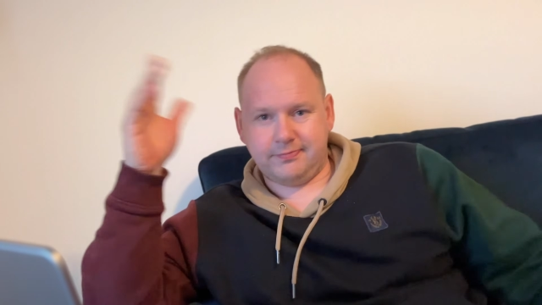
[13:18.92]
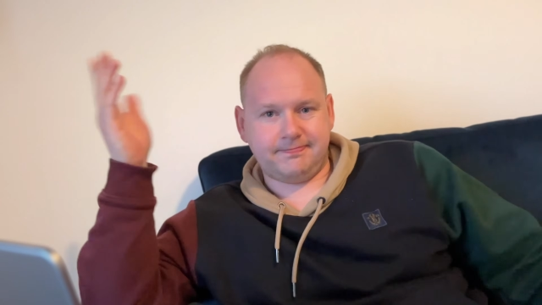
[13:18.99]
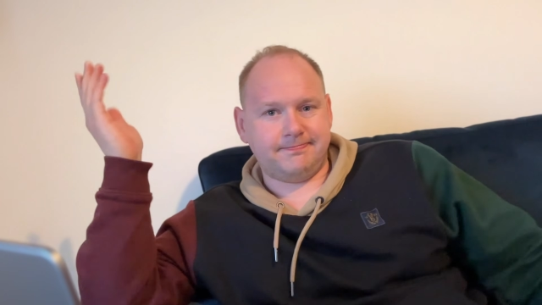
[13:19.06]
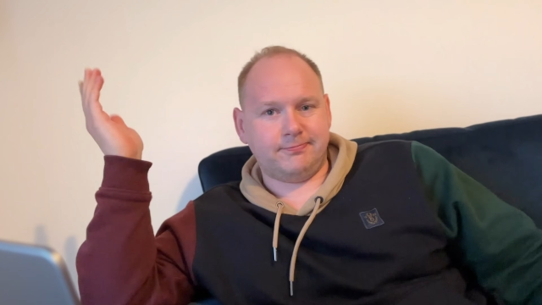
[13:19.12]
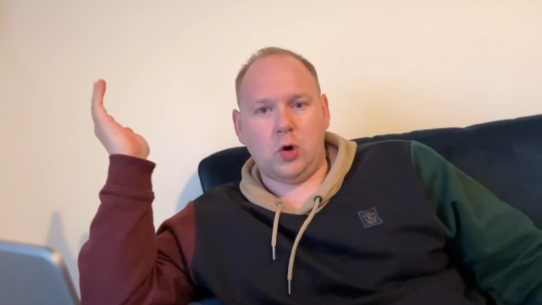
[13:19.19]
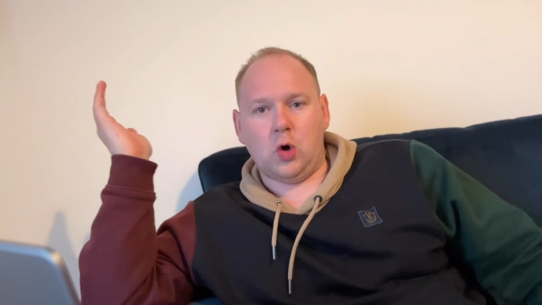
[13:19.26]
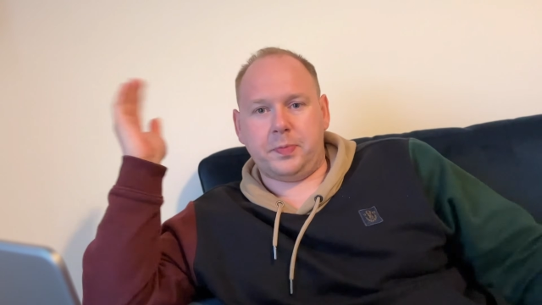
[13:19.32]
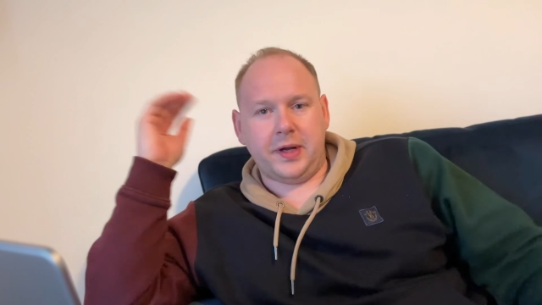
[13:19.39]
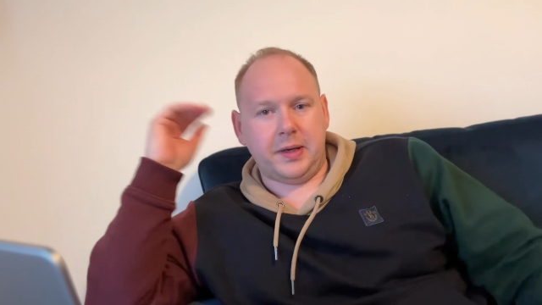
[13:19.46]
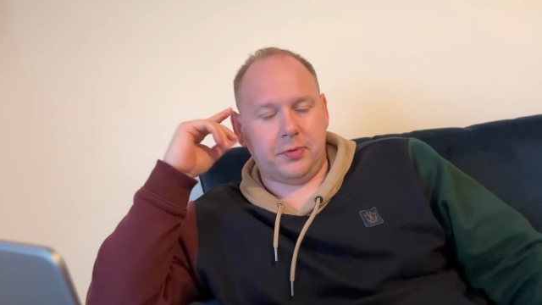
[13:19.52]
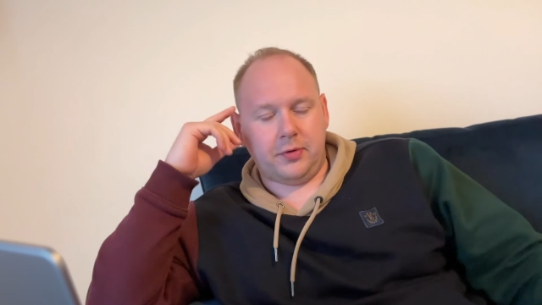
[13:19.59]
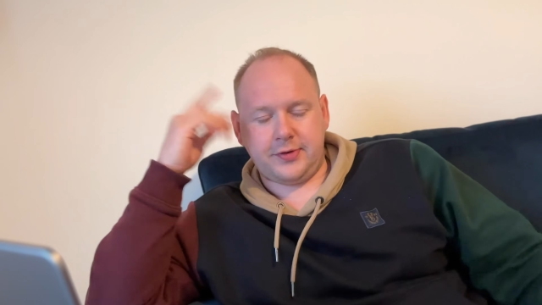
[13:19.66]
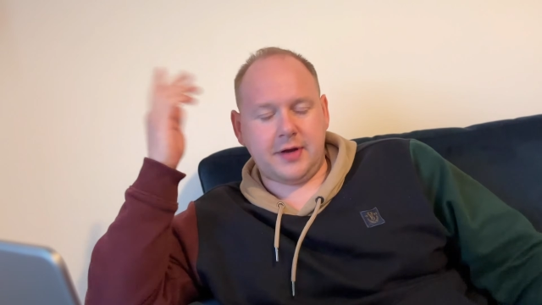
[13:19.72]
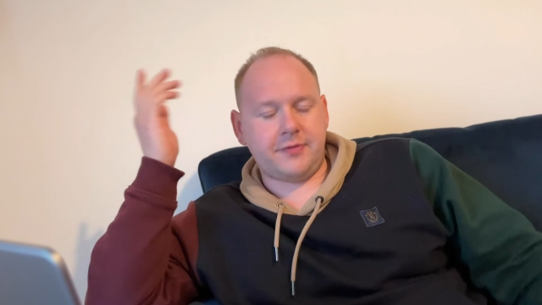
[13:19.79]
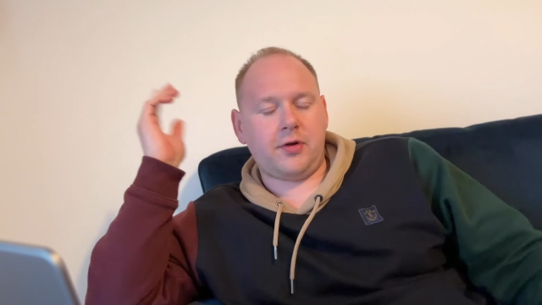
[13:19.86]

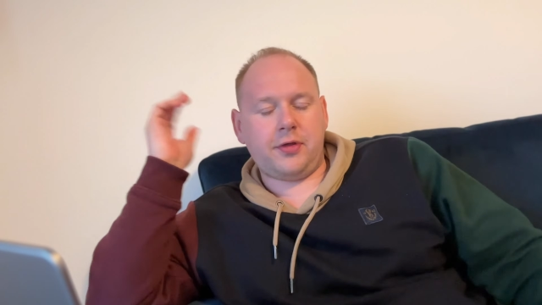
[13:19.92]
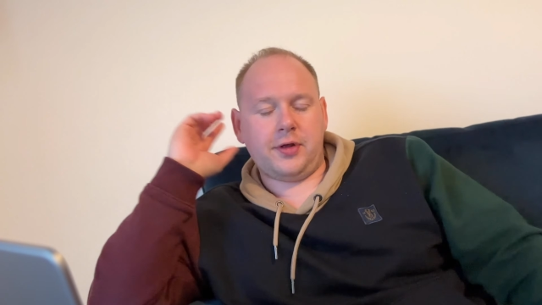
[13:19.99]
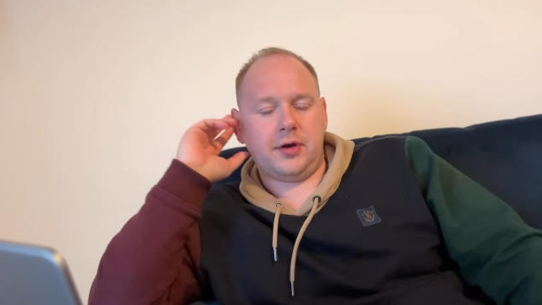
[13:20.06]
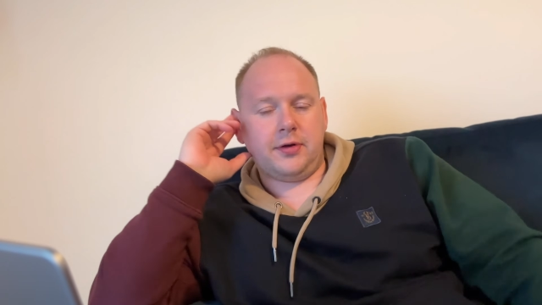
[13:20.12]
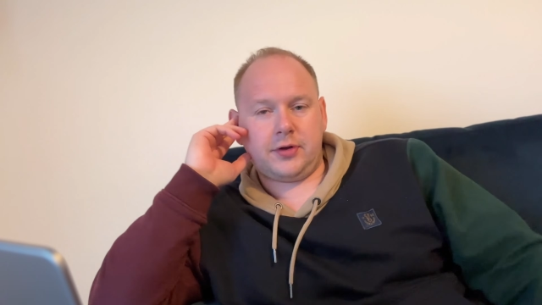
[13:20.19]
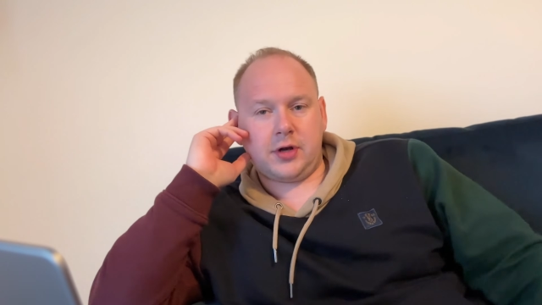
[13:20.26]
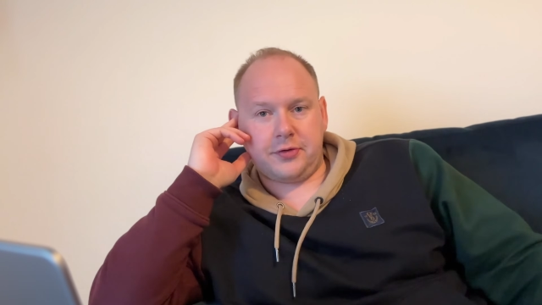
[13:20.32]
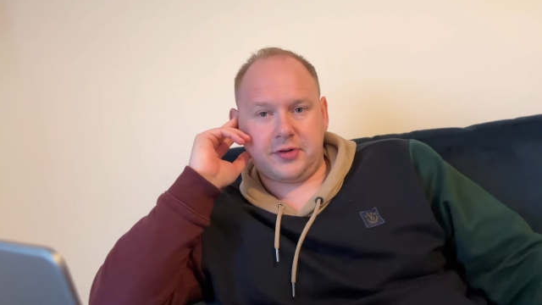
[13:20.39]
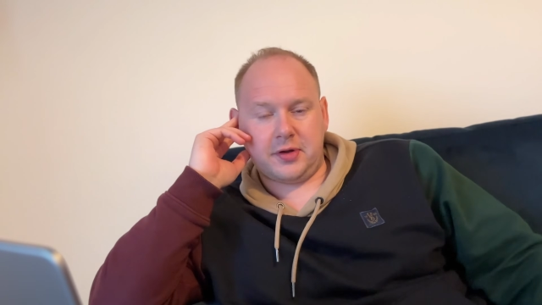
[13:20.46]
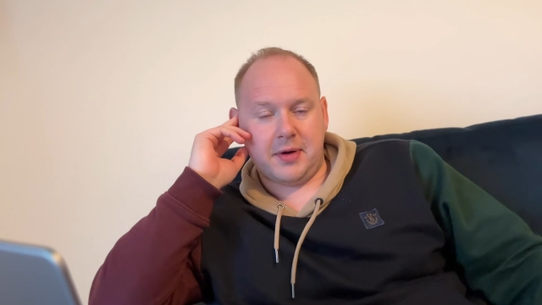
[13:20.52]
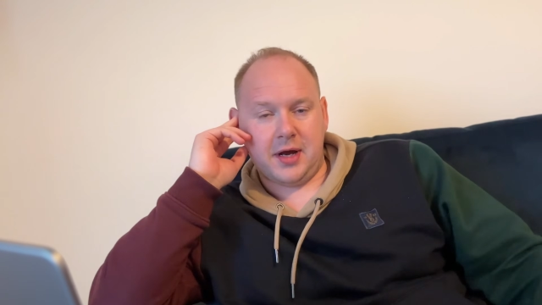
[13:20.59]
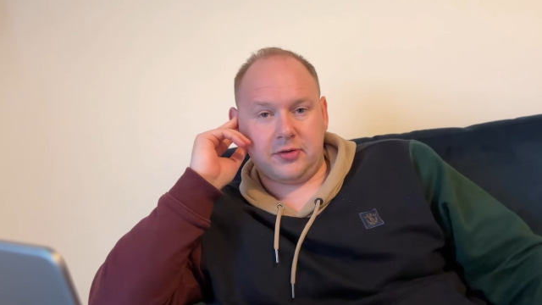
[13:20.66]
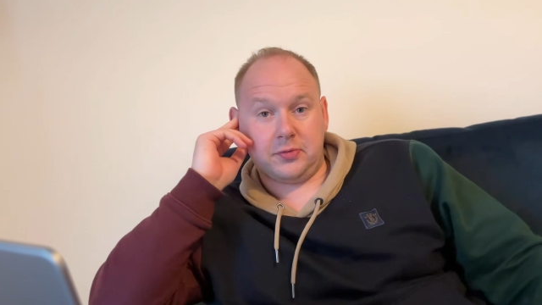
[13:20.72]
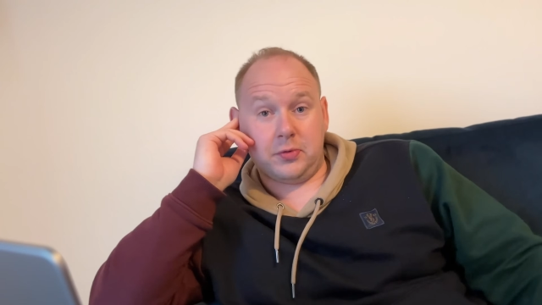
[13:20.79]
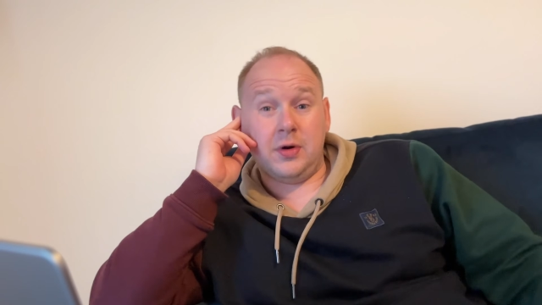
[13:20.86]
wallpapers. Everything's
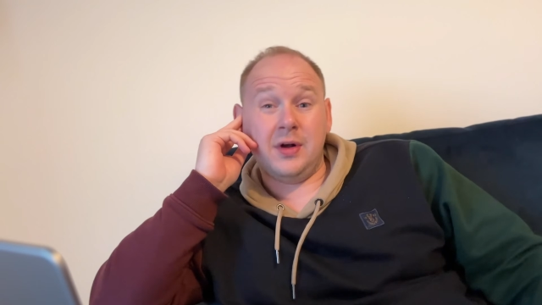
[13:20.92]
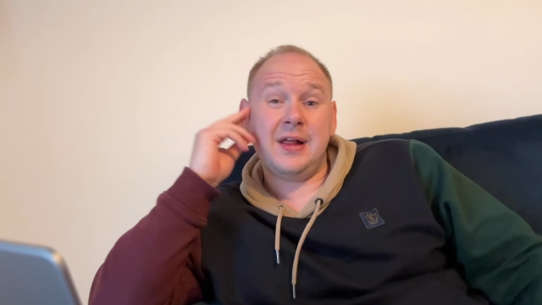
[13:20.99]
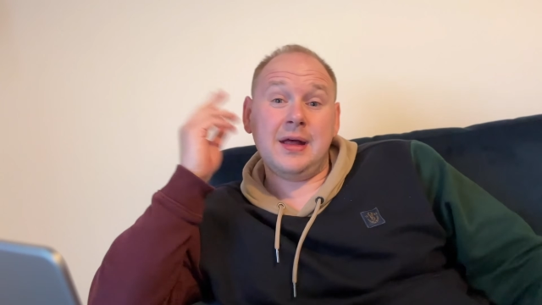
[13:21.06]
customizable.